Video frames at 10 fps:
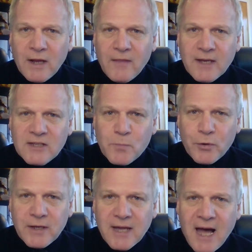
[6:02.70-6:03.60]
one. I think it's
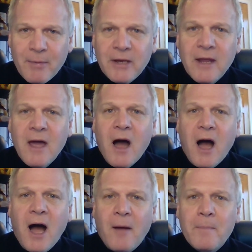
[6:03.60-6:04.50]
pretty common.
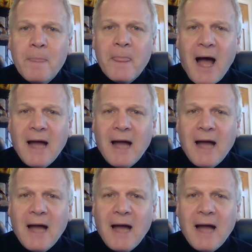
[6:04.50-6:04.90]
Um,